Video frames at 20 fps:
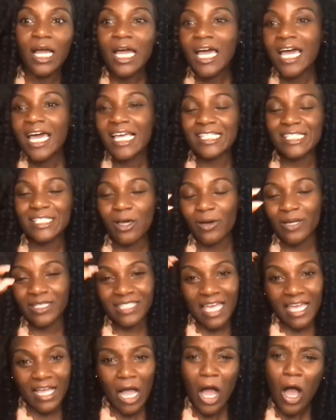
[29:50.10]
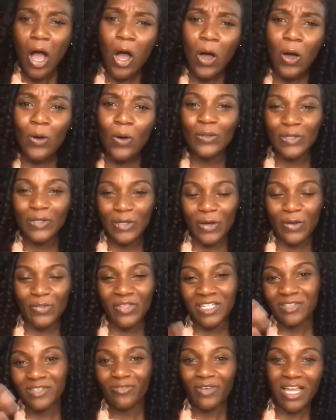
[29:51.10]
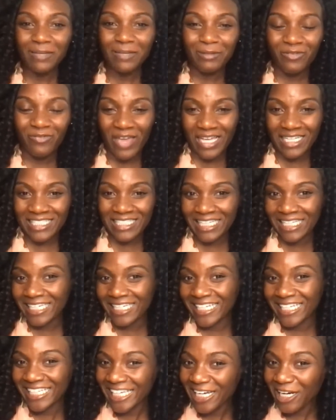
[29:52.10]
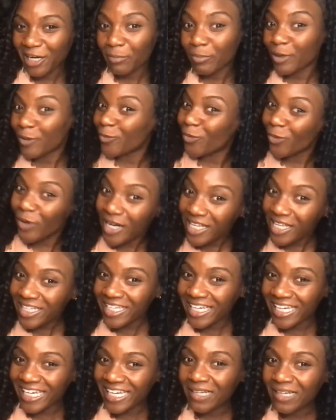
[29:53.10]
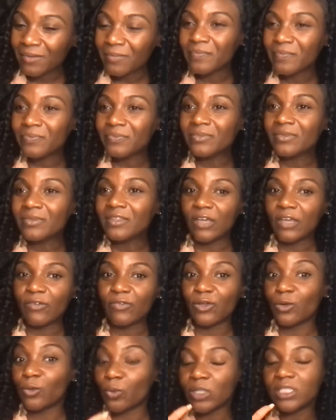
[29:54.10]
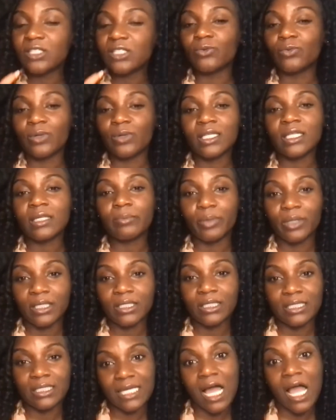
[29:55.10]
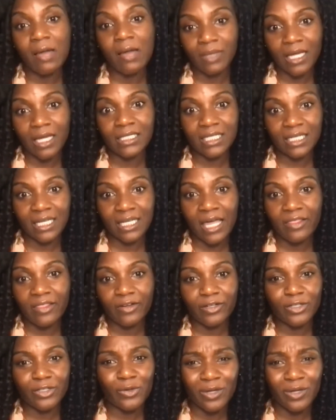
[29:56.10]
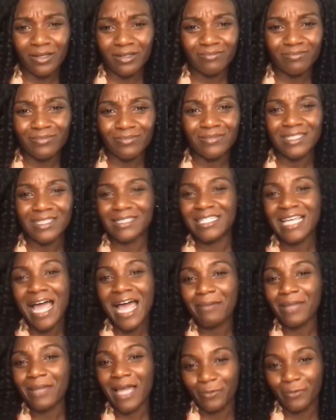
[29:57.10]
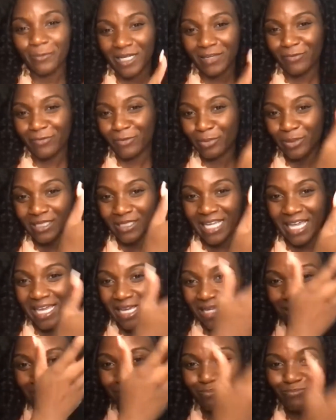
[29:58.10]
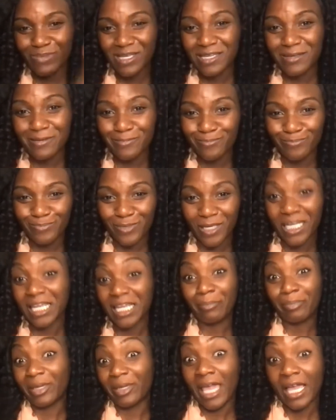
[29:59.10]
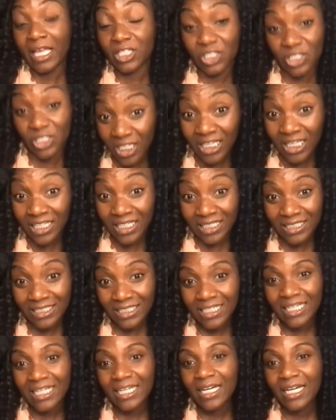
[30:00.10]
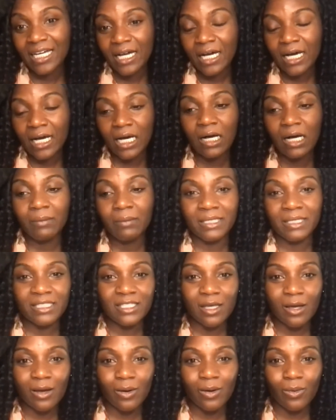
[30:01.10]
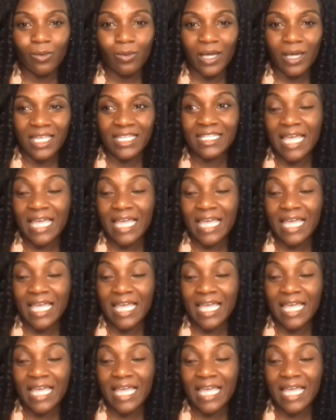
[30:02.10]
And so it's like, they developed a vaccine in a year, but really if you were to really put the timeline together, the timeline would even predate me getting a PhD. And